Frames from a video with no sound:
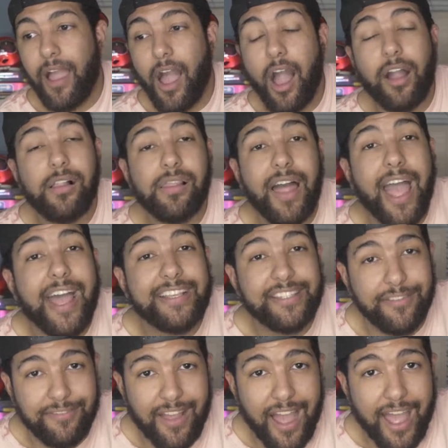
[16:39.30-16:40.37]
a class
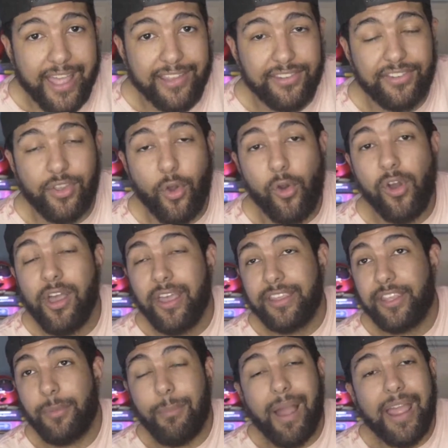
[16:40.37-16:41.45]
of guys. So
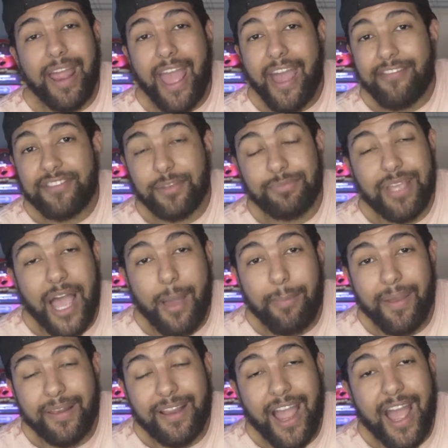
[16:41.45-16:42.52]
you might have some top
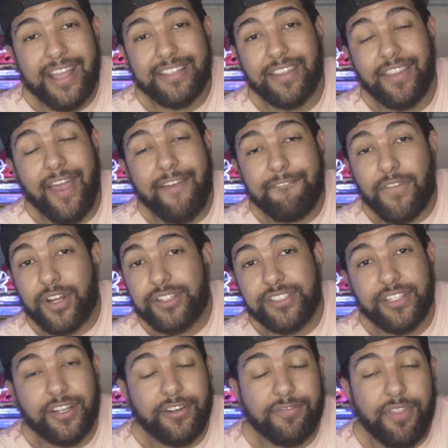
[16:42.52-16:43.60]
end guys in that first
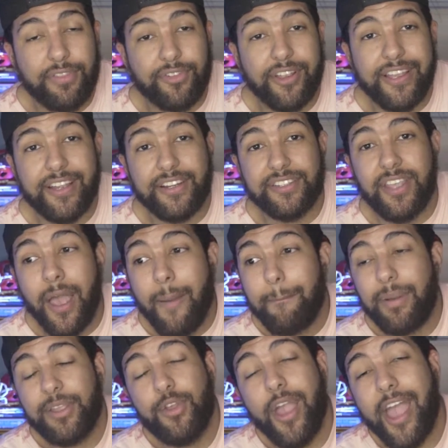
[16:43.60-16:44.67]
year of the 3 years,
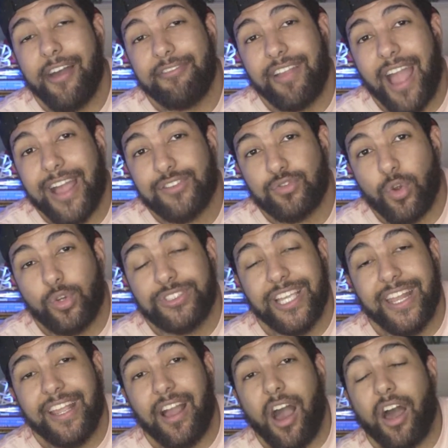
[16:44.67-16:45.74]
but you have guys
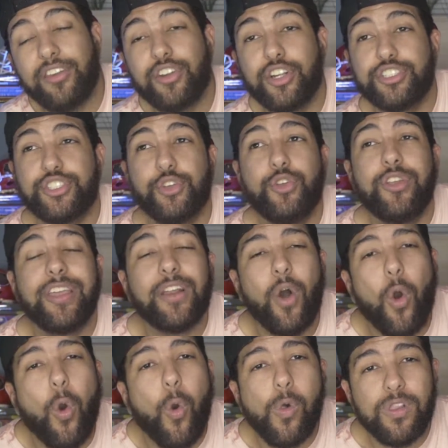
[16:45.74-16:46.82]
rotating under it, so you can get a
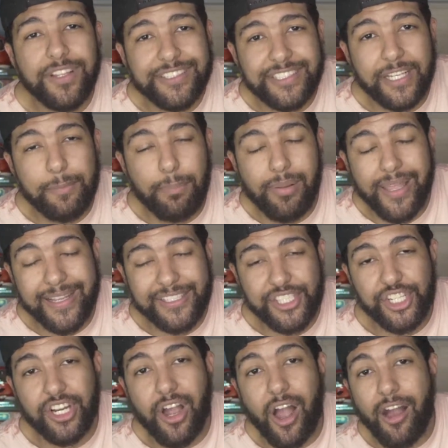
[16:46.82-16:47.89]
holistic
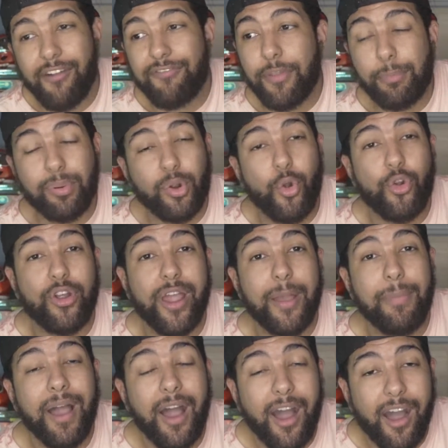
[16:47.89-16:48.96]
picture of the
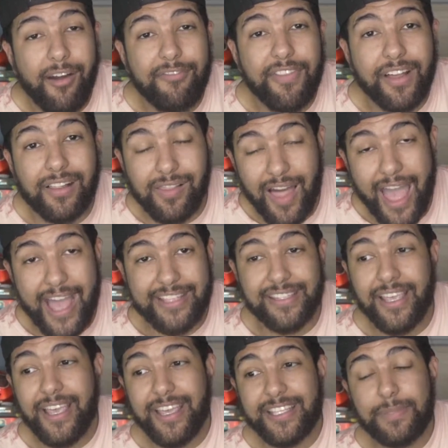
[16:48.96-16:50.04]
program, of the class,
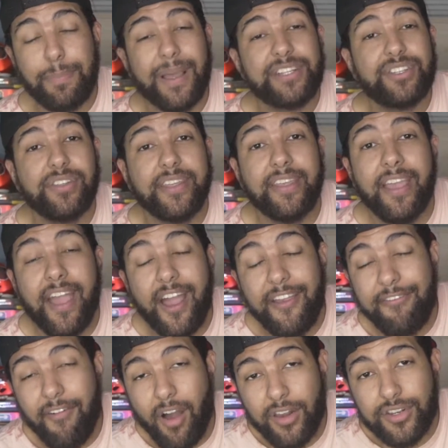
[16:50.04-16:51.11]
especially
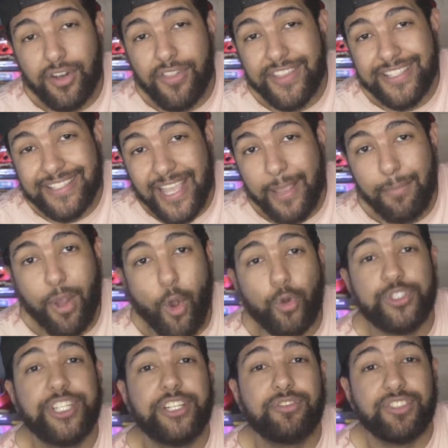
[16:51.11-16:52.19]
if under the same
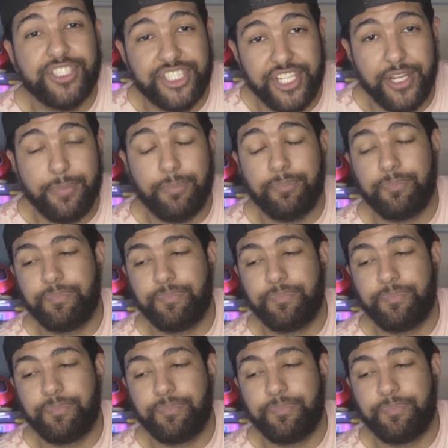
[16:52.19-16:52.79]
coaching regime.